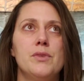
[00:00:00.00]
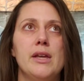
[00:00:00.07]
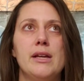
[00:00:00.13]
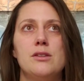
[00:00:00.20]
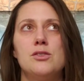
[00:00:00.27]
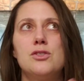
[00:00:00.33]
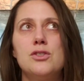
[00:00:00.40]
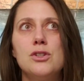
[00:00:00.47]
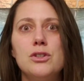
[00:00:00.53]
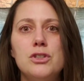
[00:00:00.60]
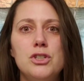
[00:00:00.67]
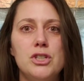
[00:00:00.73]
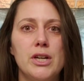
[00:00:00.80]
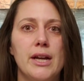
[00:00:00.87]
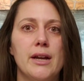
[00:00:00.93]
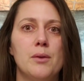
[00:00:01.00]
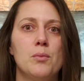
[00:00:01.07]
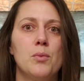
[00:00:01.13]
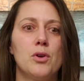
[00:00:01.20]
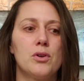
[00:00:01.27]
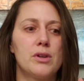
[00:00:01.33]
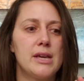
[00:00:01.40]
searching,
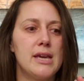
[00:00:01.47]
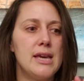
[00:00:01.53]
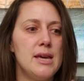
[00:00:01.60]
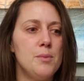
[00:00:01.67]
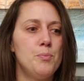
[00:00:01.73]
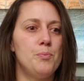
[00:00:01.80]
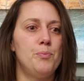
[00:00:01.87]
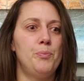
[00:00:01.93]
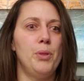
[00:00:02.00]
or keep